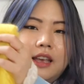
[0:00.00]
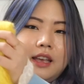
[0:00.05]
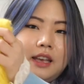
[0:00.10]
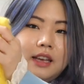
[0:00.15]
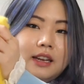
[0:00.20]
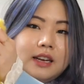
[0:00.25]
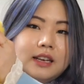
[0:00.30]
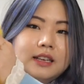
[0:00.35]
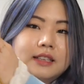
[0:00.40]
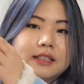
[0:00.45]

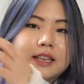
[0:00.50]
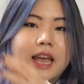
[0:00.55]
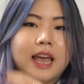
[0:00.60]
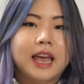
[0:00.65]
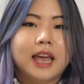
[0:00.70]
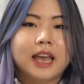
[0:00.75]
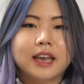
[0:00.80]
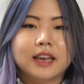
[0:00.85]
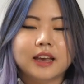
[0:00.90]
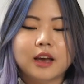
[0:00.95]
It is
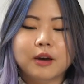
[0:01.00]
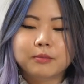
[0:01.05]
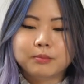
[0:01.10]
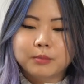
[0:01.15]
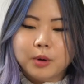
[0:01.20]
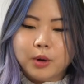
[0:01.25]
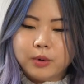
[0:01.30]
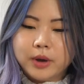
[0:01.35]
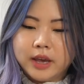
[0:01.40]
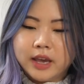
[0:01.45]
a
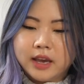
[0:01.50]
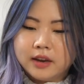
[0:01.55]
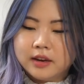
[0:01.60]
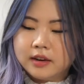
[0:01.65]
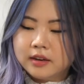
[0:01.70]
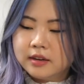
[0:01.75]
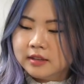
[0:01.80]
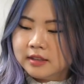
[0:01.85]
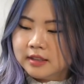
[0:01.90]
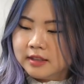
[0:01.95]

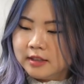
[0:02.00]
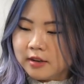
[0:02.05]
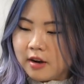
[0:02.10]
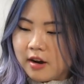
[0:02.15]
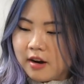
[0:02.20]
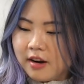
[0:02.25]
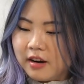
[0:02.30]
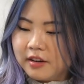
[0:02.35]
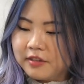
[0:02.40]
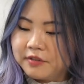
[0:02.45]
mohair
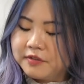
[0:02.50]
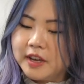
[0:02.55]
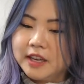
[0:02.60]
scarf,